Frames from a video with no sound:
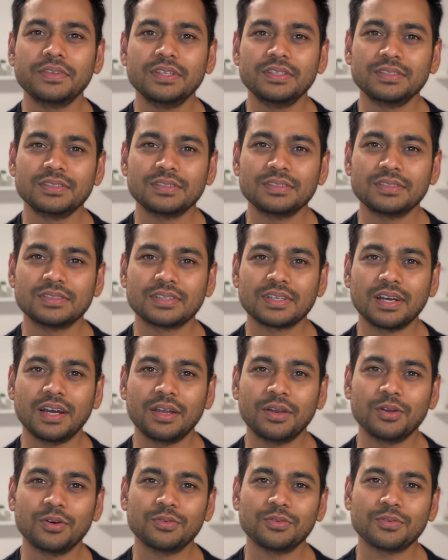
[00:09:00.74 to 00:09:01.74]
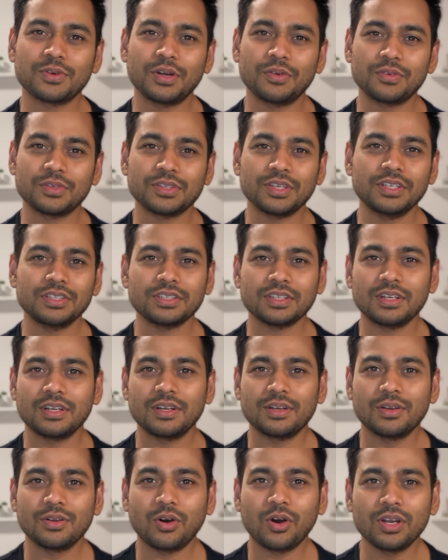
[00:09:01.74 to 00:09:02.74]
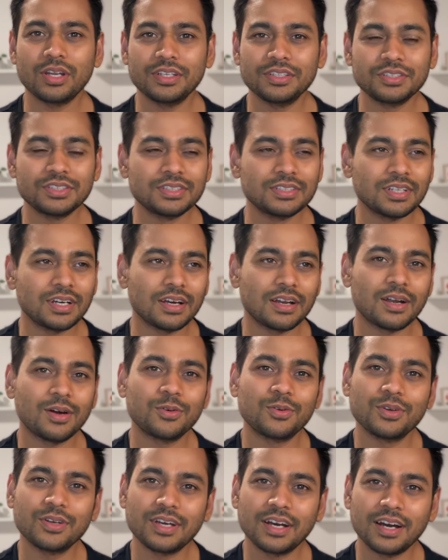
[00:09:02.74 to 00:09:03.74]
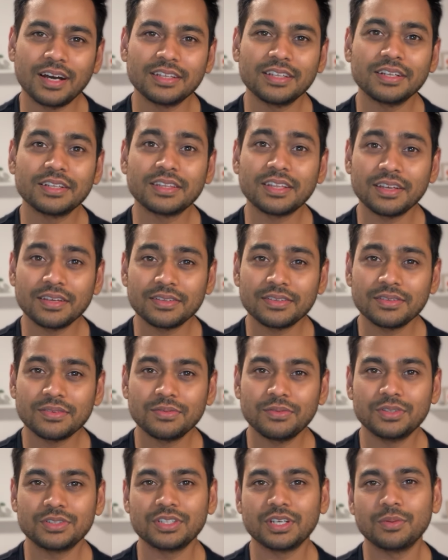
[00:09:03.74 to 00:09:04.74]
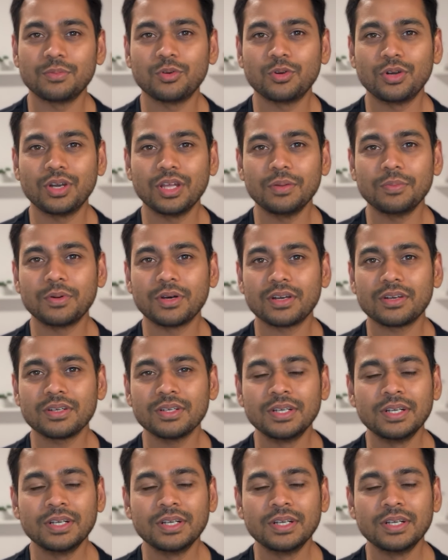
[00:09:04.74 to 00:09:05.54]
this kind of conversation and knowledge around other things which are more deeper,